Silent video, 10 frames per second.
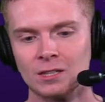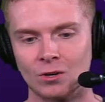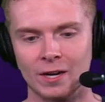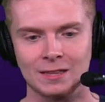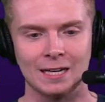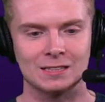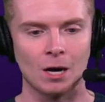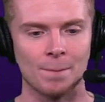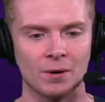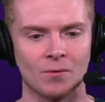So hit that
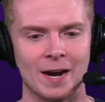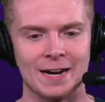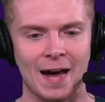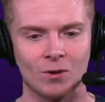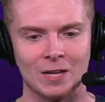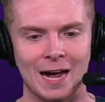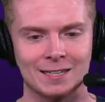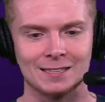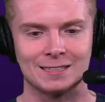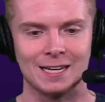sub button right now.
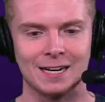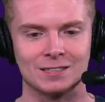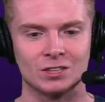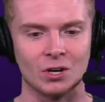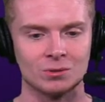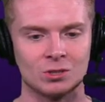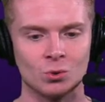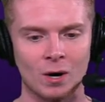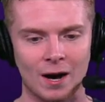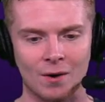Lock us in as you go
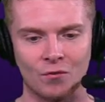to uh,